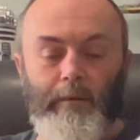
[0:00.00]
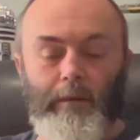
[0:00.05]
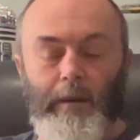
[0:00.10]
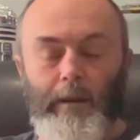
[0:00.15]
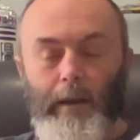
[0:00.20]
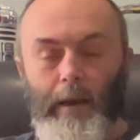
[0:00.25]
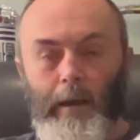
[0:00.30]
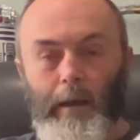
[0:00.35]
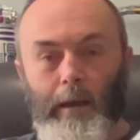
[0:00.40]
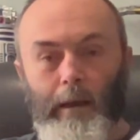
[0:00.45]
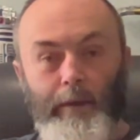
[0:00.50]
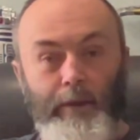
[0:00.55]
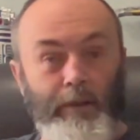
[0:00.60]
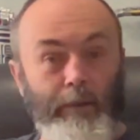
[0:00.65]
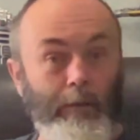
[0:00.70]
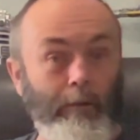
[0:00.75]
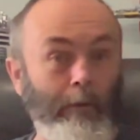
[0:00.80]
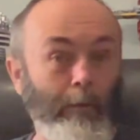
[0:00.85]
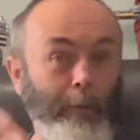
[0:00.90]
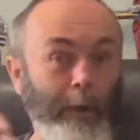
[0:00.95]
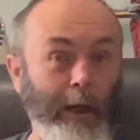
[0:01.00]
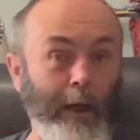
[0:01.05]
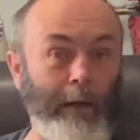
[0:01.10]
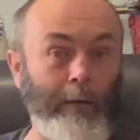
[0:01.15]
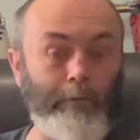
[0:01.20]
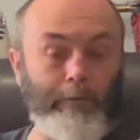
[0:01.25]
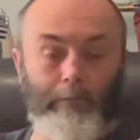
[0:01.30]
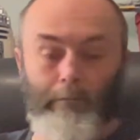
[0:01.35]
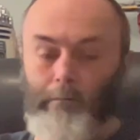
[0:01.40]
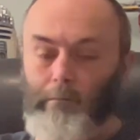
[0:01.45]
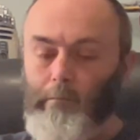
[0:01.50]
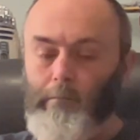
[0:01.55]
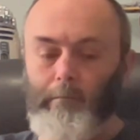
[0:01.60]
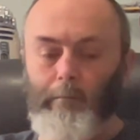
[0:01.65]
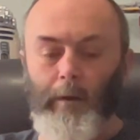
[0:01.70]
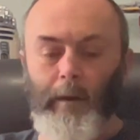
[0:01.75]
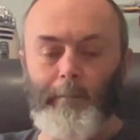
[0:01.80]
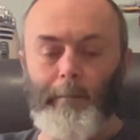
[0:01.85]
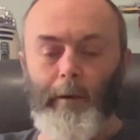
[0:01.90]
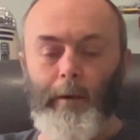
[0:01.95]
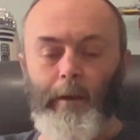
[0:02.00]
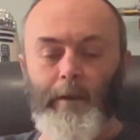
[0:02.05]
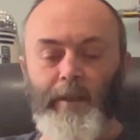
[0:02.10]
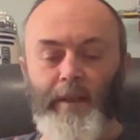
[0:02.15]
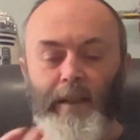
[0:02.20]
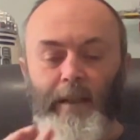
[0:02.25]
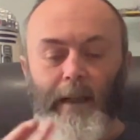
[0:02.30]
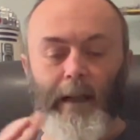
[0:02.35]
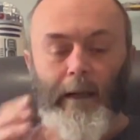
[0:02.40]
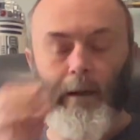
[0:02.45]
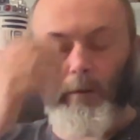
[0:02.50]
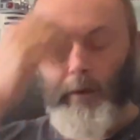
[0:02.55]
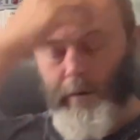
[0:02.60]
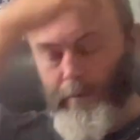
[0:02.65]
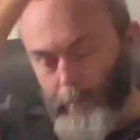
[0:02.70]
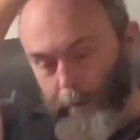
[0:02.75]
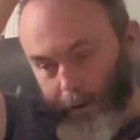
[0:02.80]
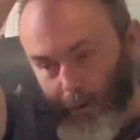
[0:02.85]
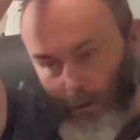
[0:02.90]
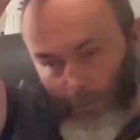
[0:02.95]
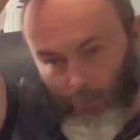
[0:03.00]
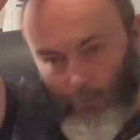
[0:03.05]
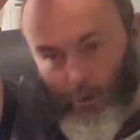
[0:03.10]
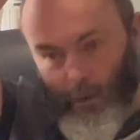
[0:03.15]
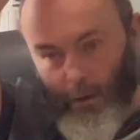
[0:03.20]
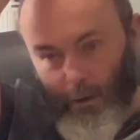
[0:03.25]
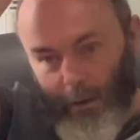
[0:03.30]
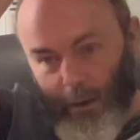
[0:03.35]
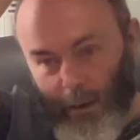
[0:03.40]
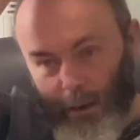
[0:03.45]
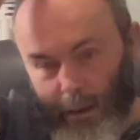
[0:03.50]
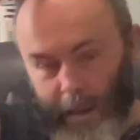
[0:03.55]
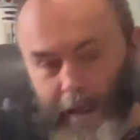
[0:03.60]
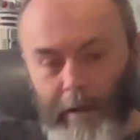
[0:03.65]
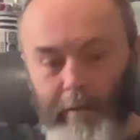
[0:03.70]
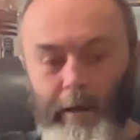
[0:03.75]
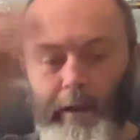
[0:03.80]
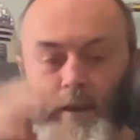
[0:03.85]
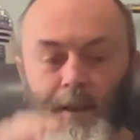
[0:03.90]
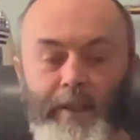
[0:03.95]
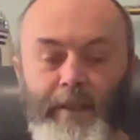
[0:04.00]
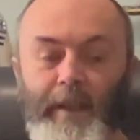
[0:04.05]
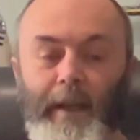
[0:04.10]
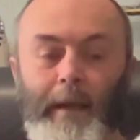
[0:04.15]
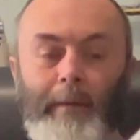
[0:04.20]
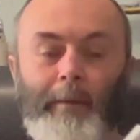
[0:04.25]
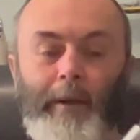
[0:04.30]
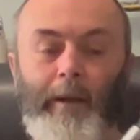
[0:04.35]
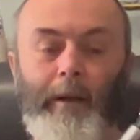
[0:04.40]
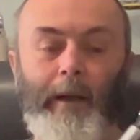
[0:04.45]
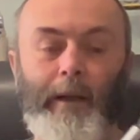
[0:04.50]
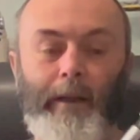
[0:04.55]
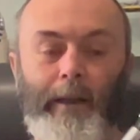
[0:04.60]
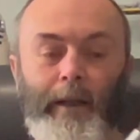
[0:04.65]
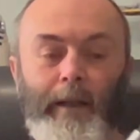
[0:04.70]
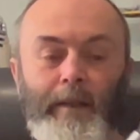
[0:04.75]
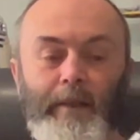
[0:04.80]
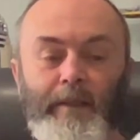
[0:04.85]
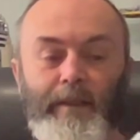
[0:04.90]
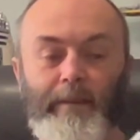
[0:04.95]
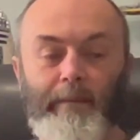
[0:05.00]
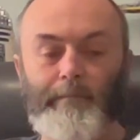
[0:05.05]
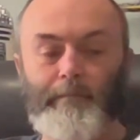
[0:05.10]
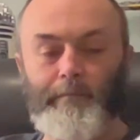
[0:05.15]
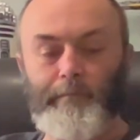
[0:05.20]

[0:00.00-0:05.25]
as you're aware, my policy now is when I get a character saber like this,